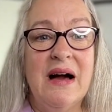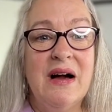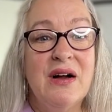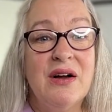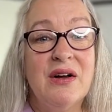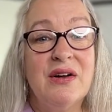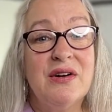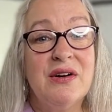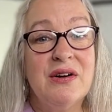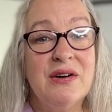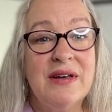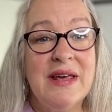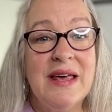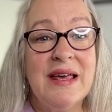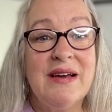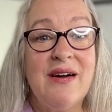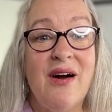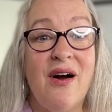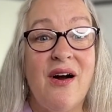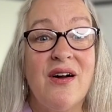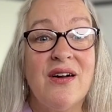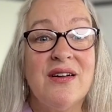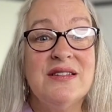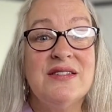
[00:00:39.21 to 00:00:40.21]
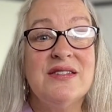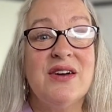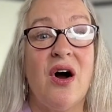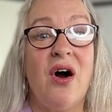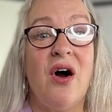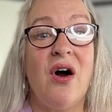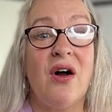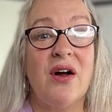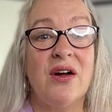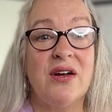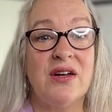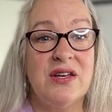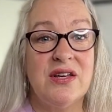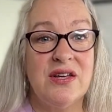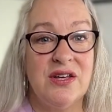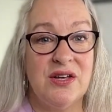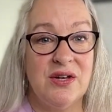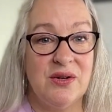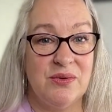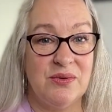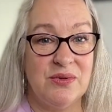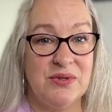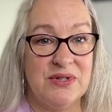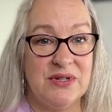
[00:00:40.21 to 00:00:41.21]
Cookie cards are
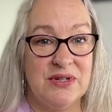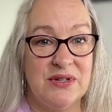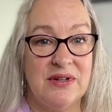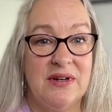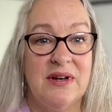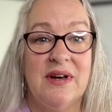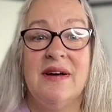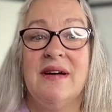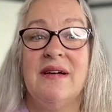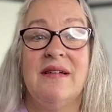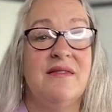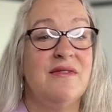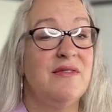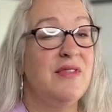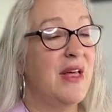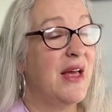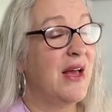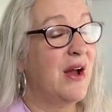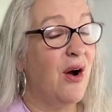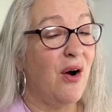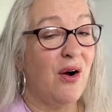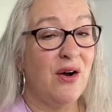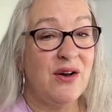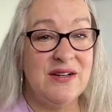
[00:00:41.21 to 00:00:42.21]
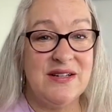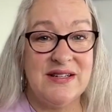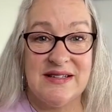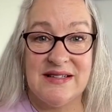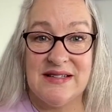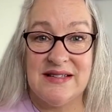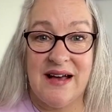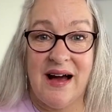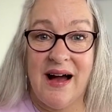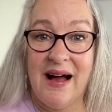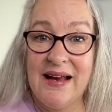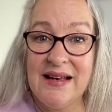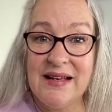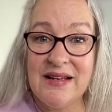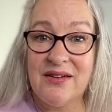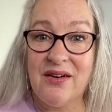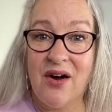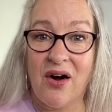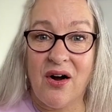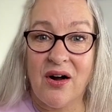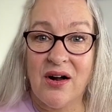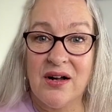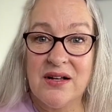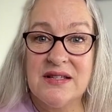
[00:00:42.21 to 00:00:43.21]
cute. They are designed
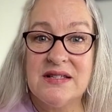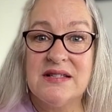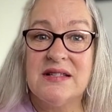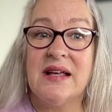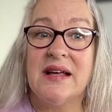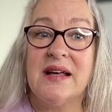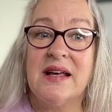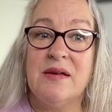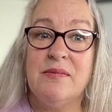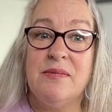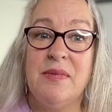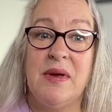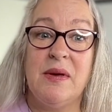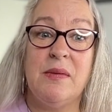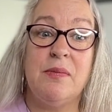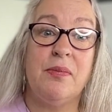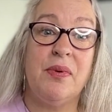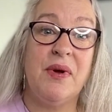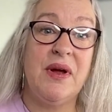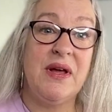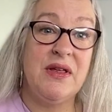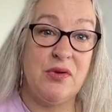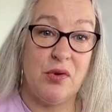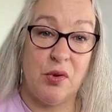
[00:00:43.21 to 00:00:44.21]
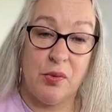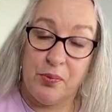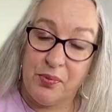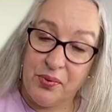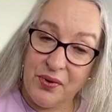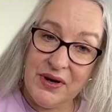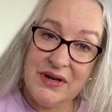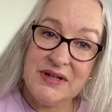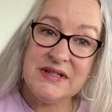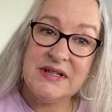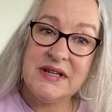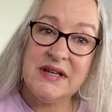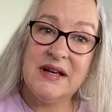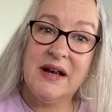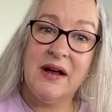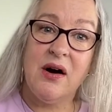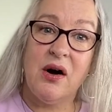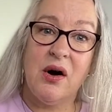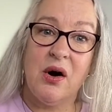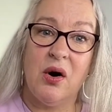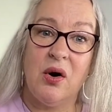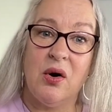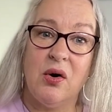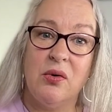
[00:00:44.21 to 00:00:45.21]
cards that can be either printed at
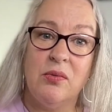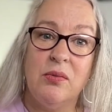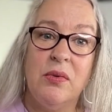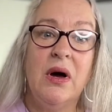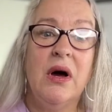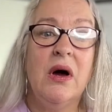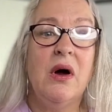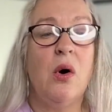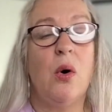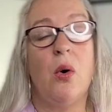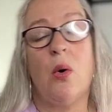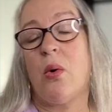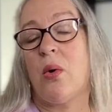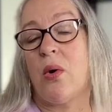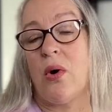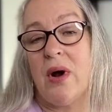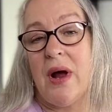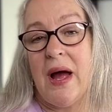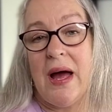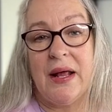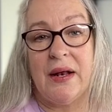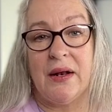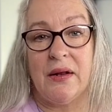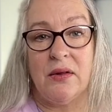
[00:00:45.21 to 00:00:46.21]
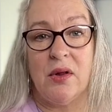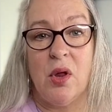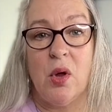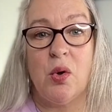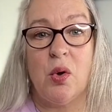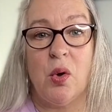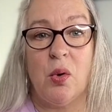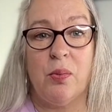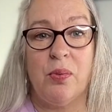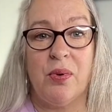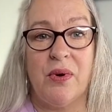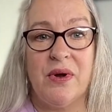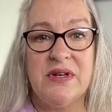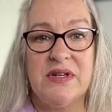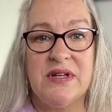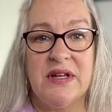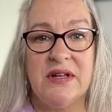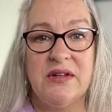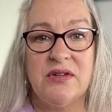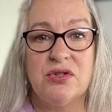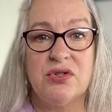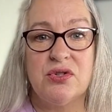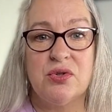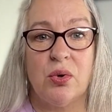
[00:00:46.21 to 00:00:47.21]
home or at a local
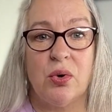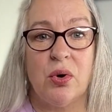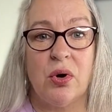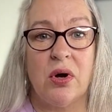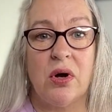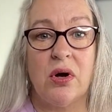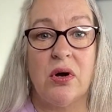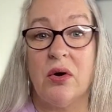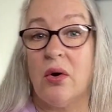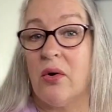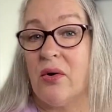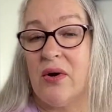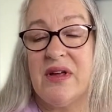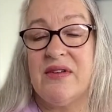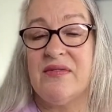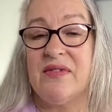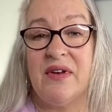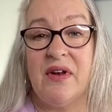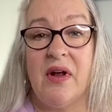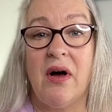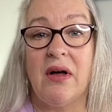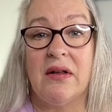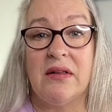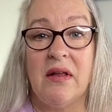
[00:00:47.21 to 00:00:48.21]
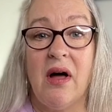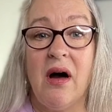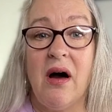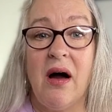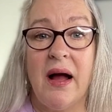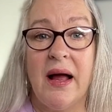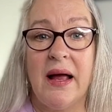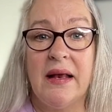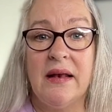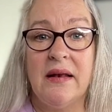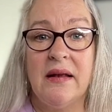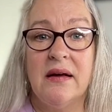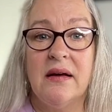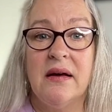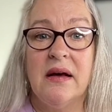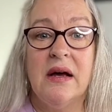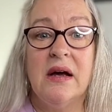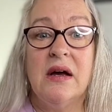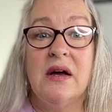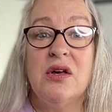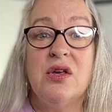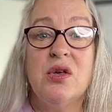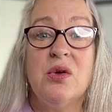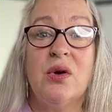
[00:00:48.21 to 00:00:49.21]
printing store or even online.
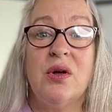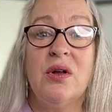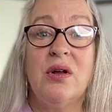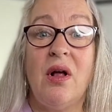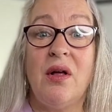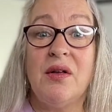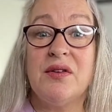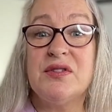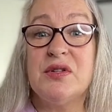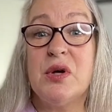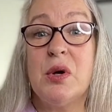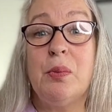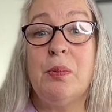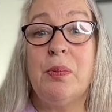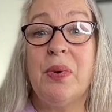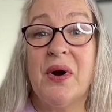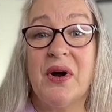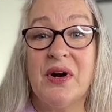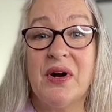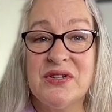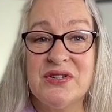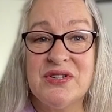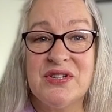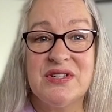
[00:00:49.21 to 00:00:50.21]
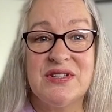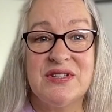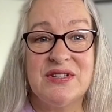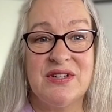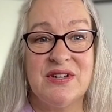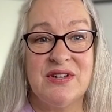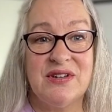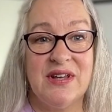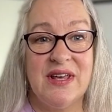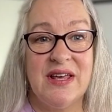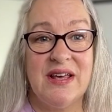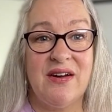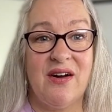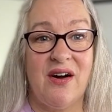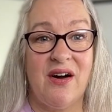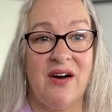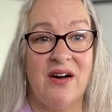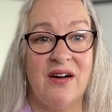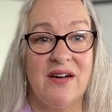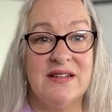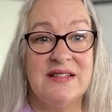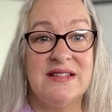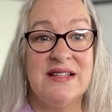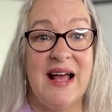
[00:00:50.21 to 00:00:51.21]
You can also purchase cookie
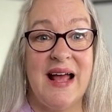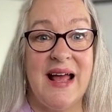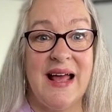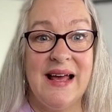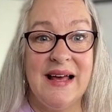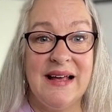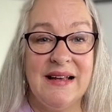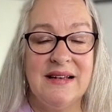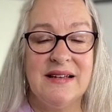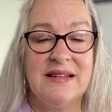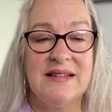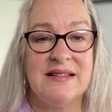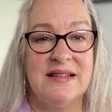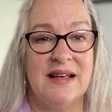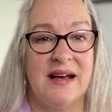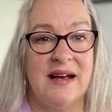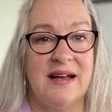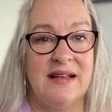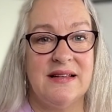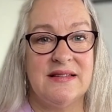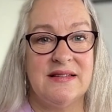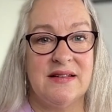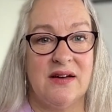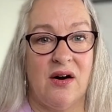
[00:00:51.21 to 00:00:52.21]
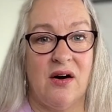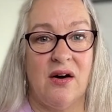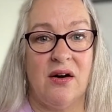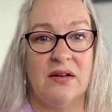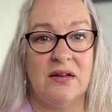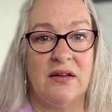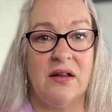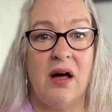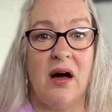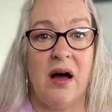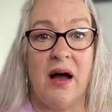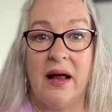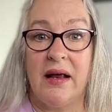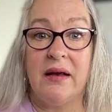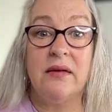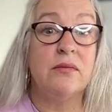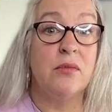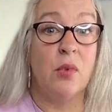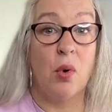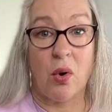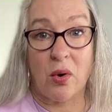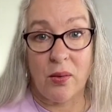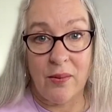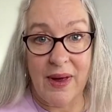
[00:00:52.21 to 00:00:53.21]
cards and designs online
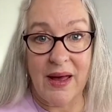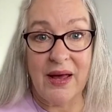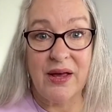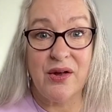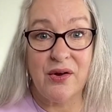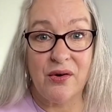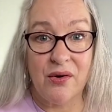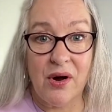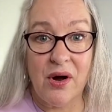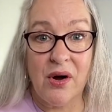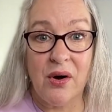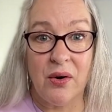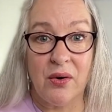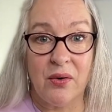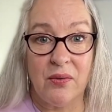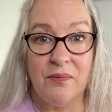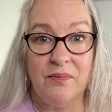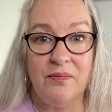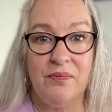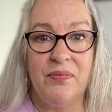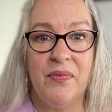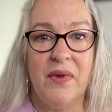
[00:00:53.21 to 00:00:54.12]
or make your own.